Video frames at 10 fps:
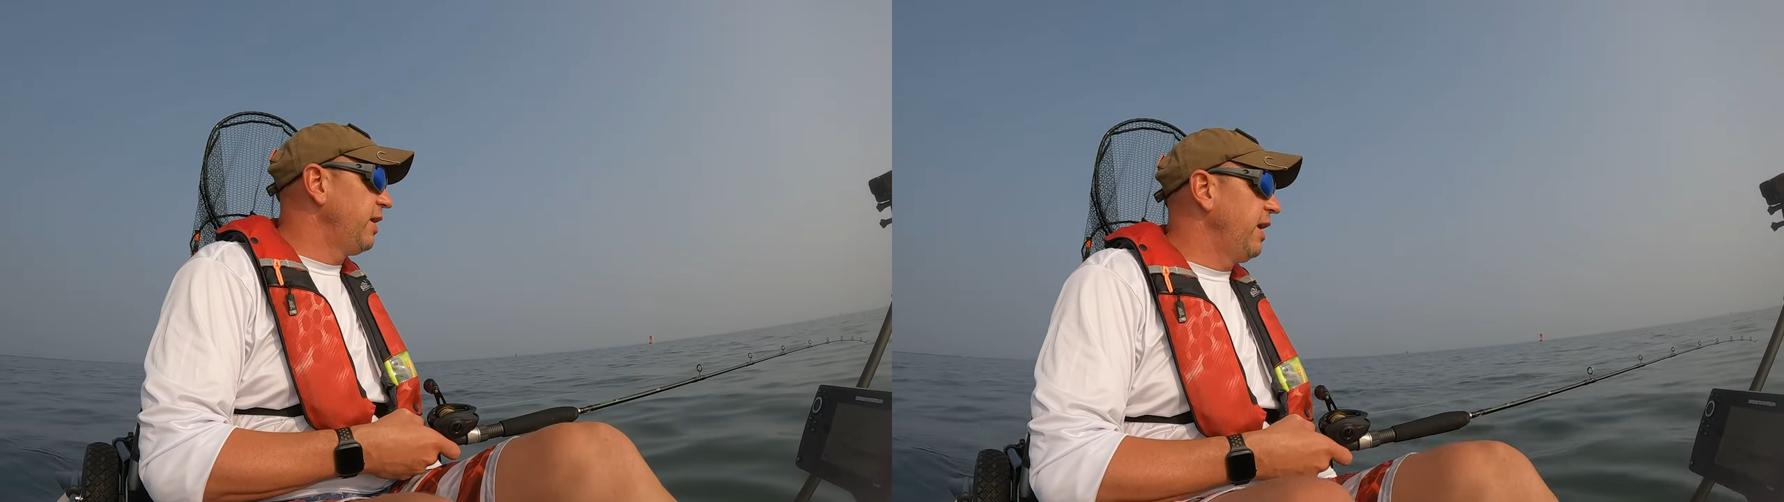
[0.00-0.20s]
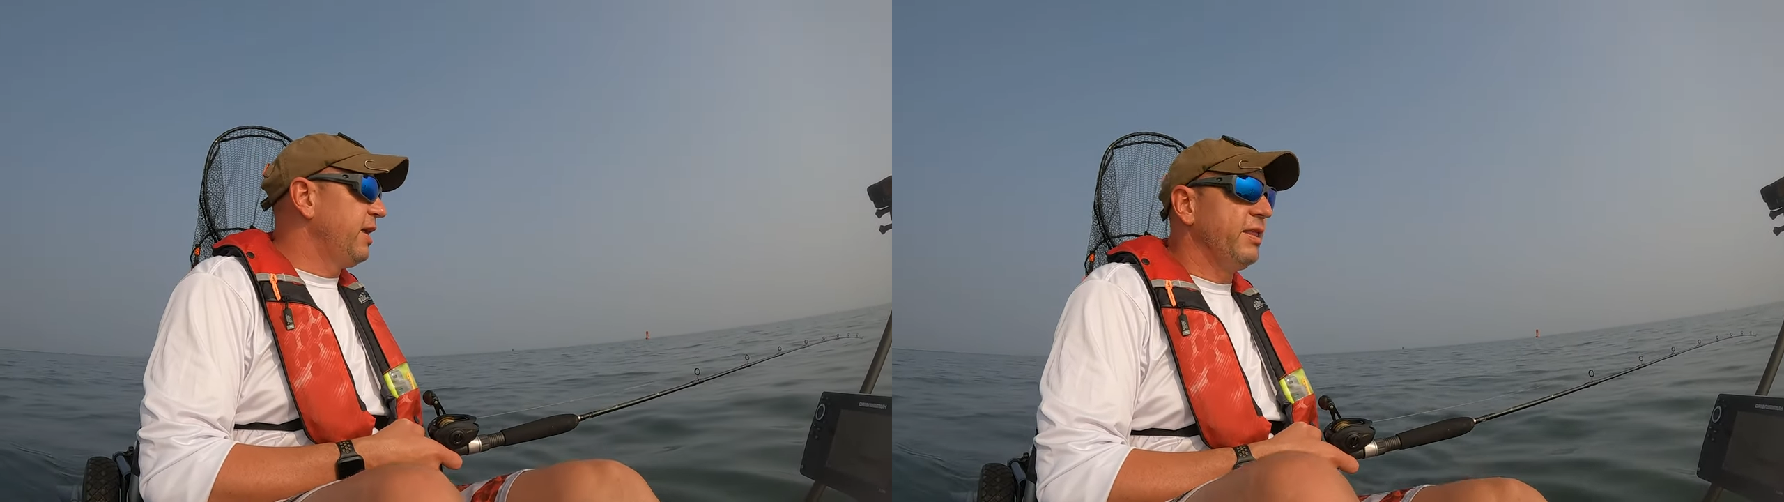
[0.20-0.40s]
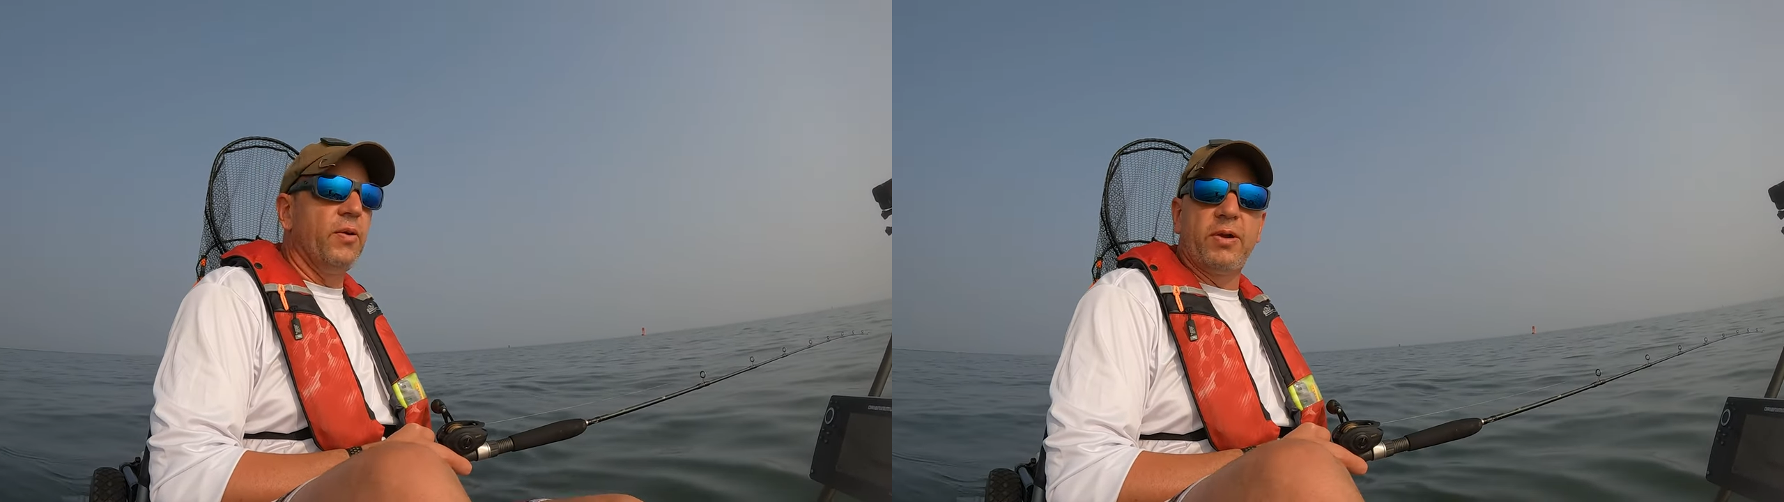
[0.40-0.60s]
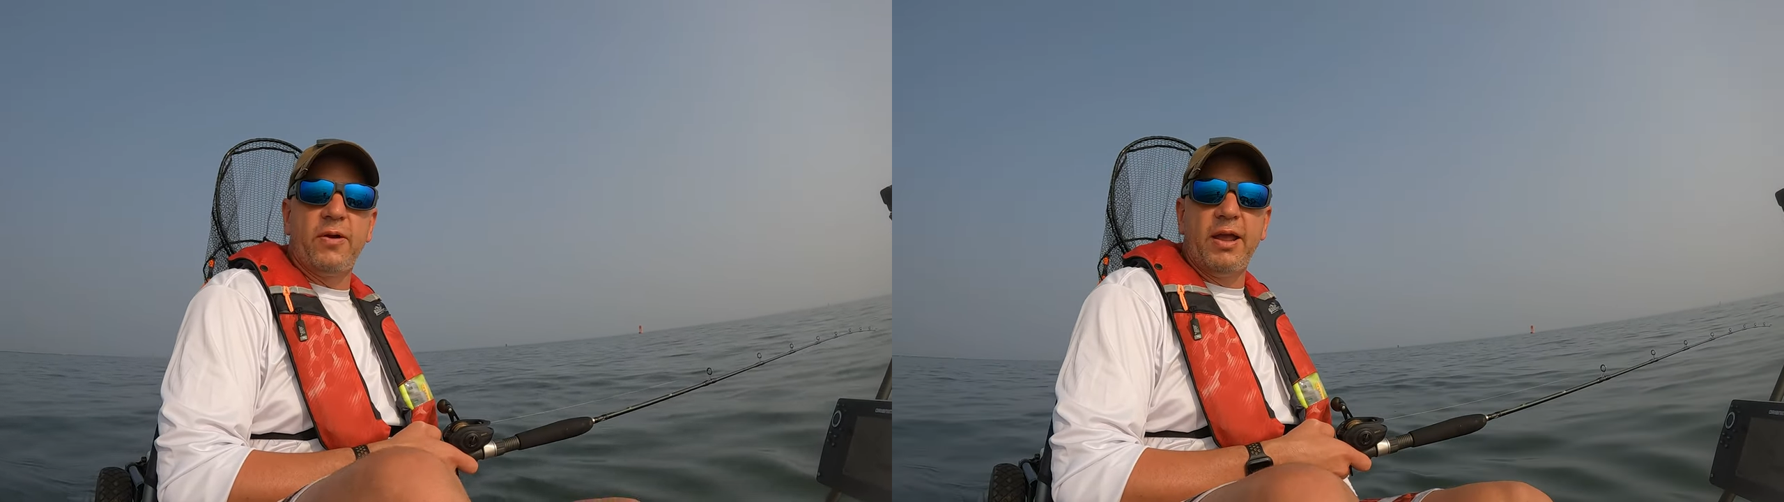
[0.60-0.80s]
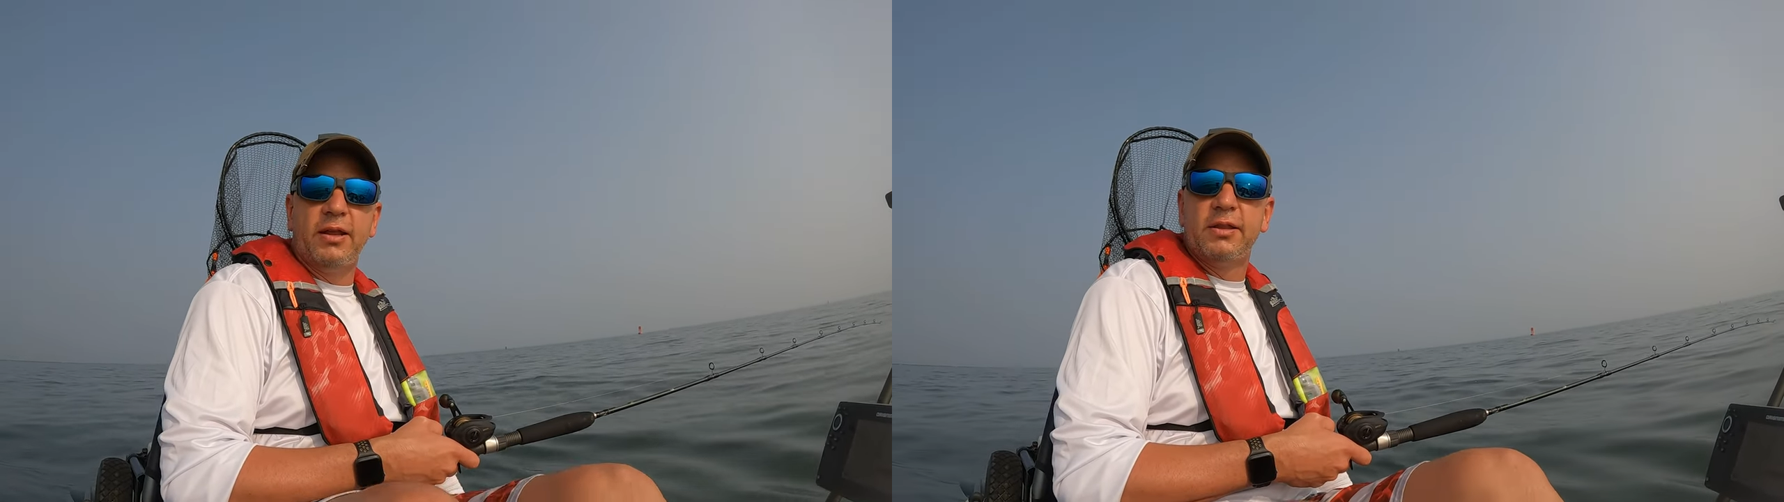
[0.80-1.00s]
And they were
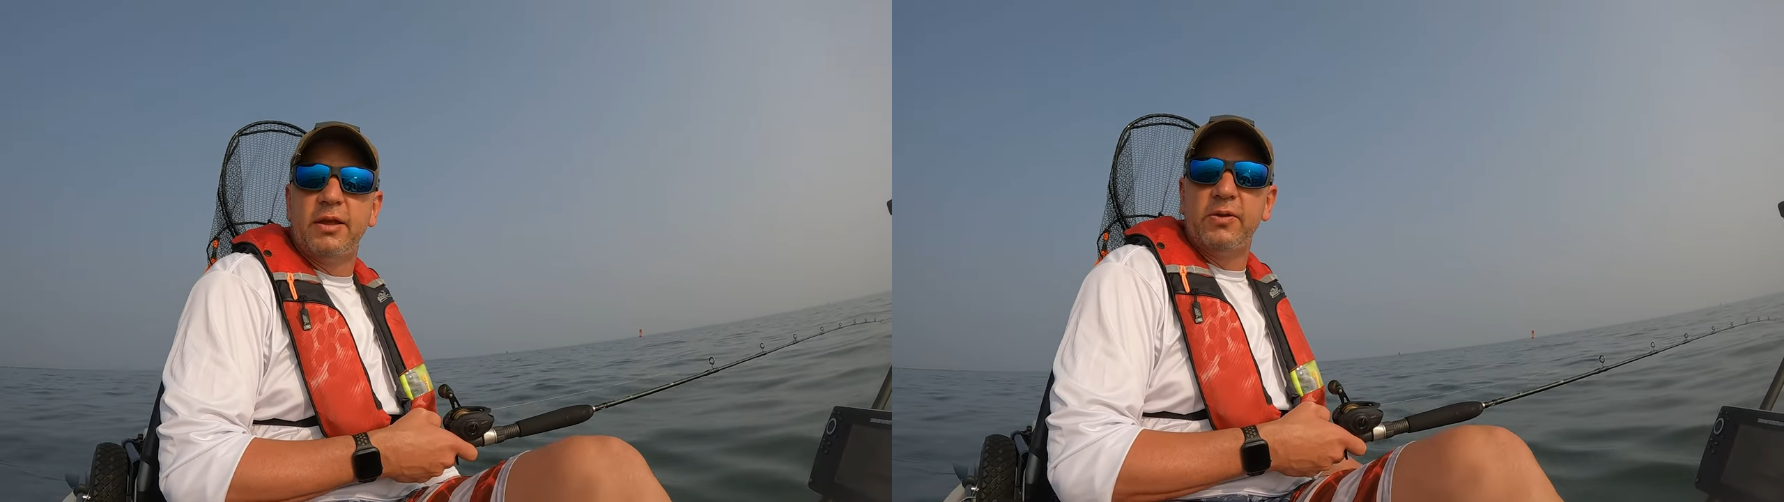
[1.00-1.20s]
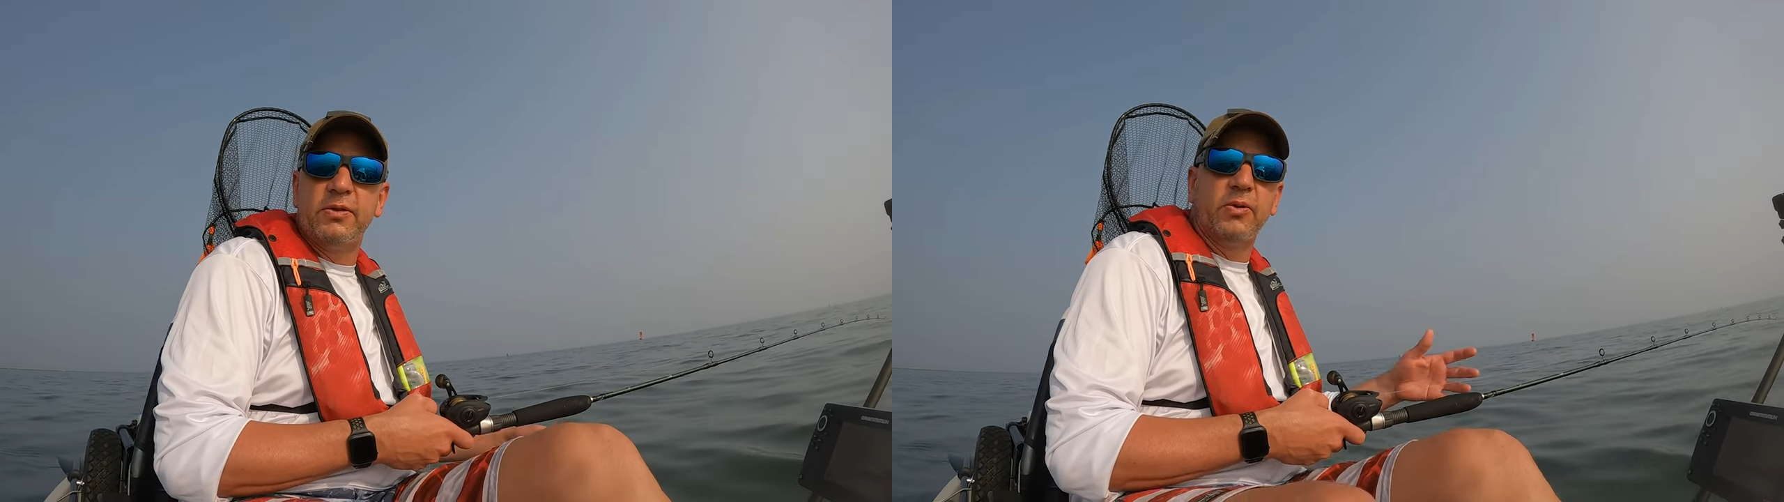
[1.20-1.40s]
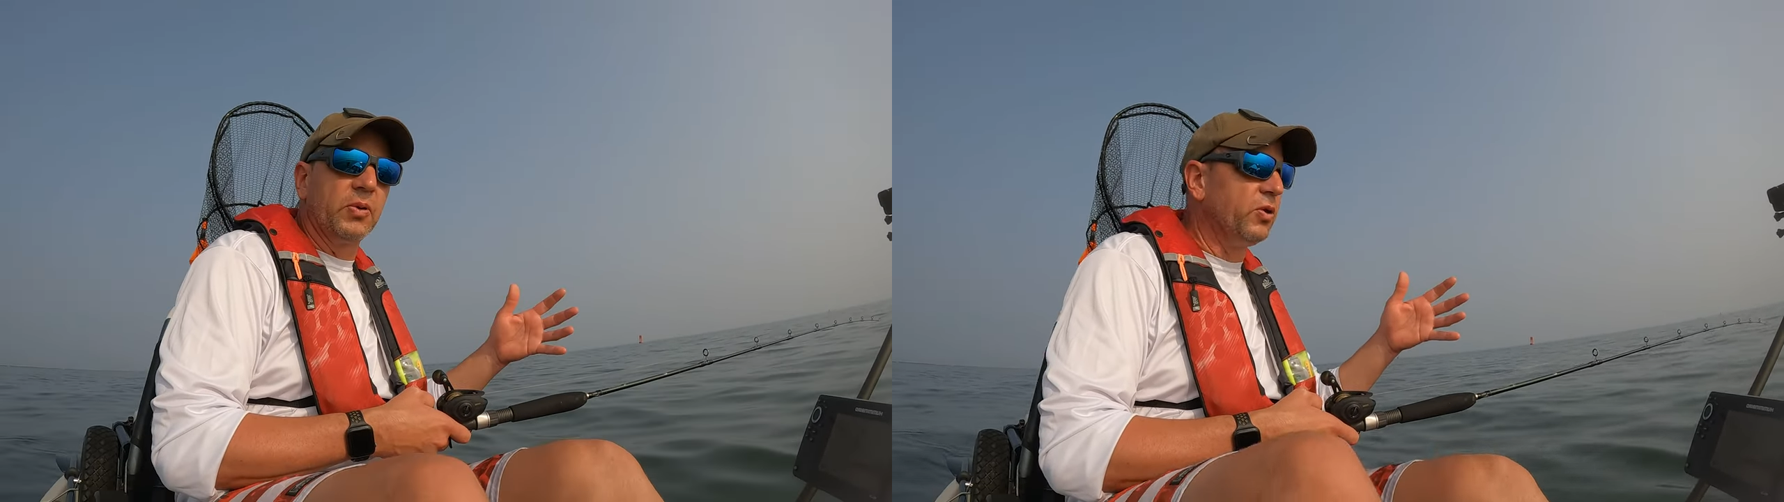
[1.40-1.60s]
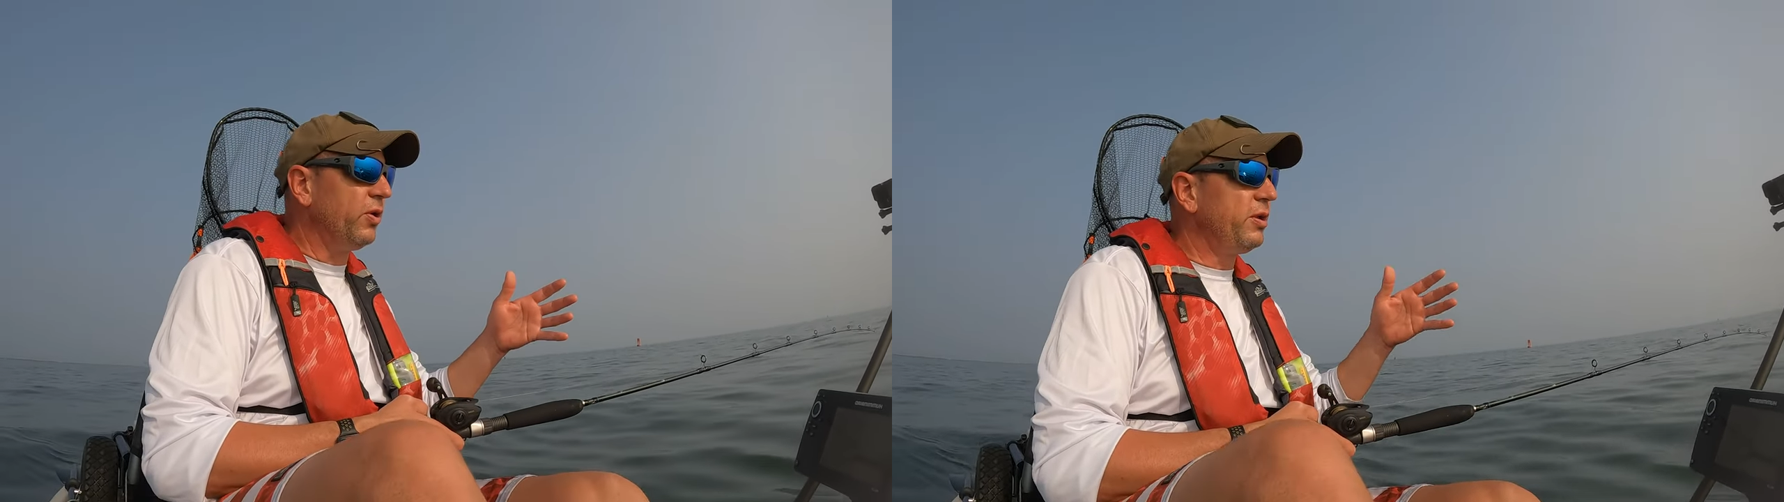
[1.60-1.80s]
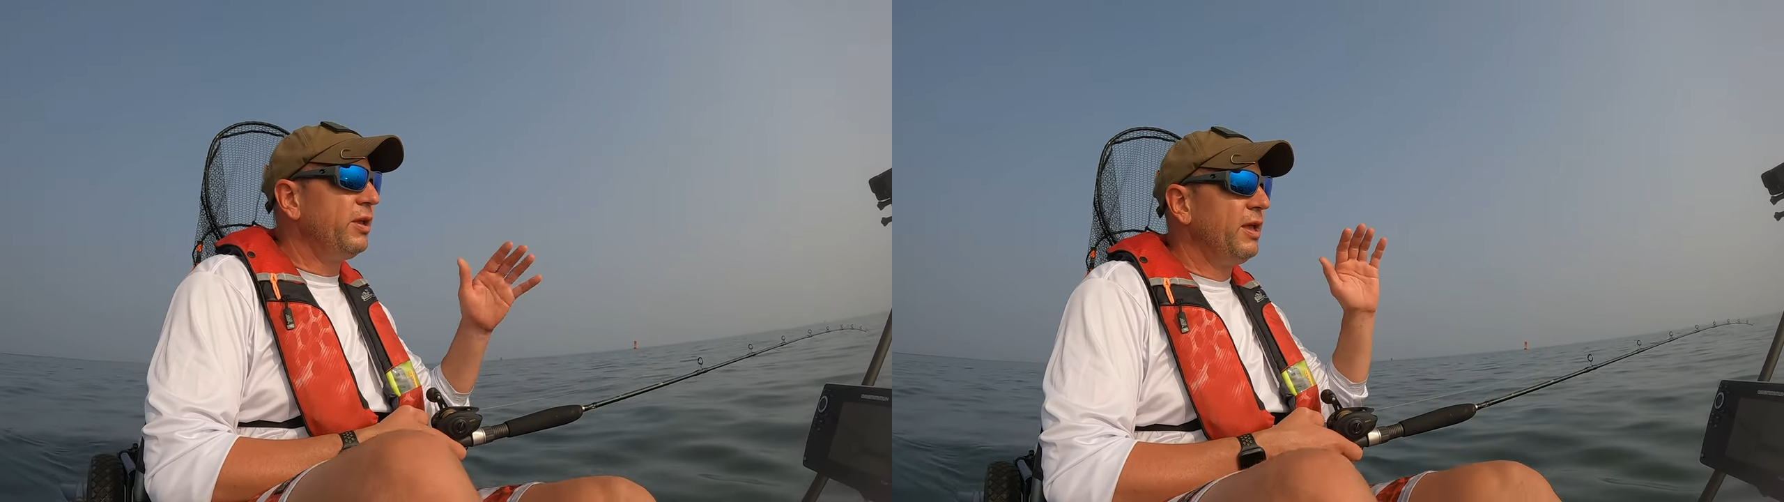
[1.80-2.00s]
great. They were
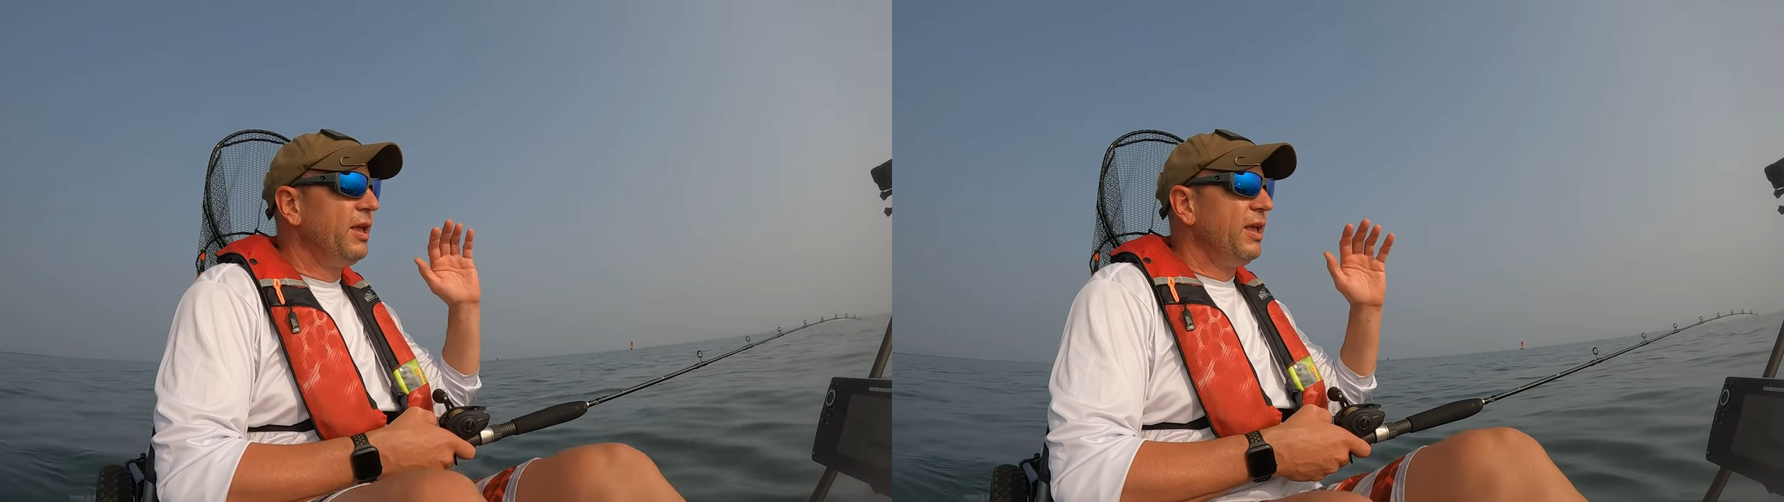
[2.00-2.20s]
good.